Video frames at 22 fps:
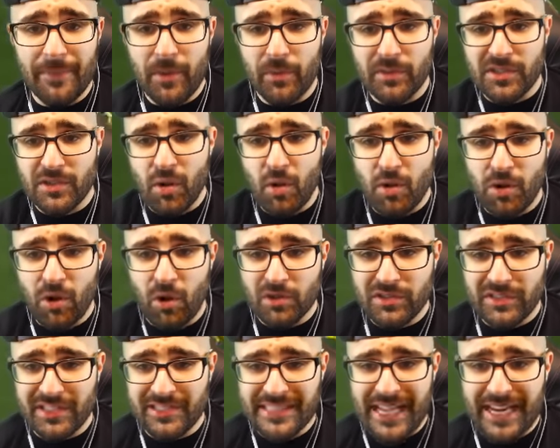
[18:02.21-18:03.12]
There was no goals
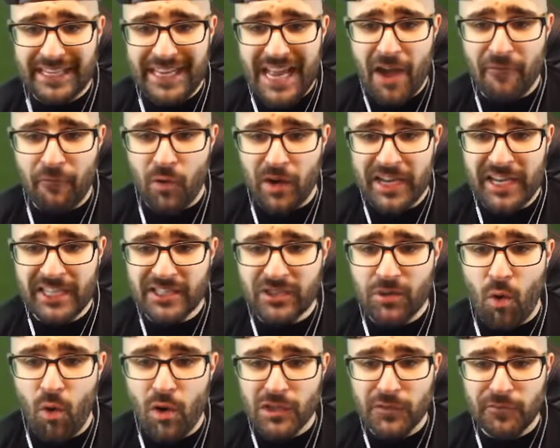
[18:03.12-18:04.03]
in the second half, where he
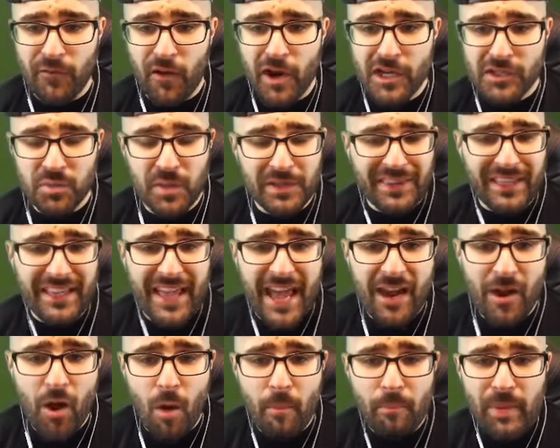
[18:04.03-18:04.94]
scores first with
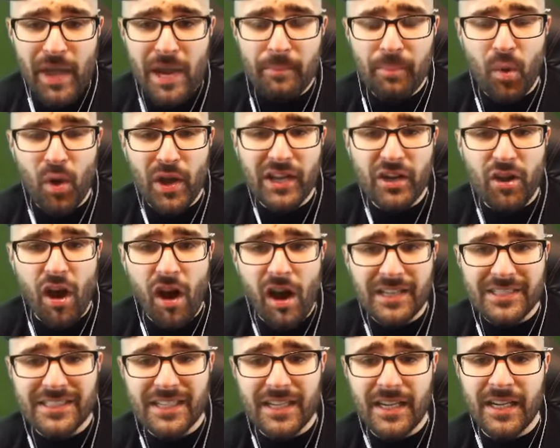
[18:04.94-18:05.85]
Diego Big Boy
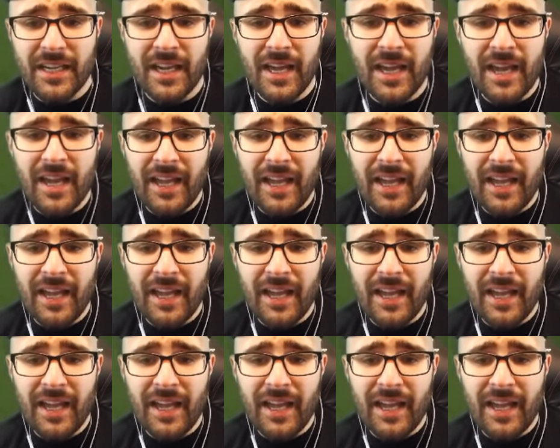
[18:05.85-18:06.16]
Costa,